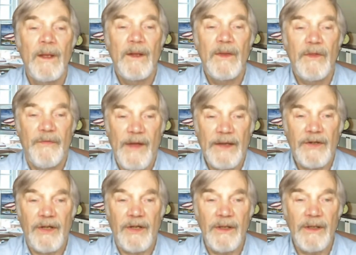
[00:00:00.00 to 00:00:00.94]
The
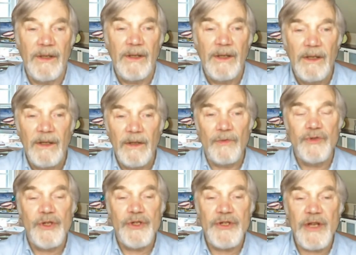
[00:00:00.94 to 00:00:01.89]
Vatican
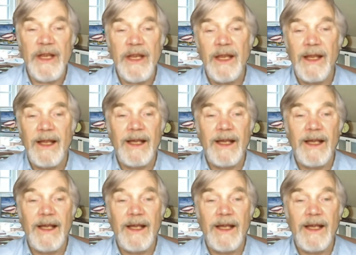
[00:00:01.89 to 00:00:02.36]
launches a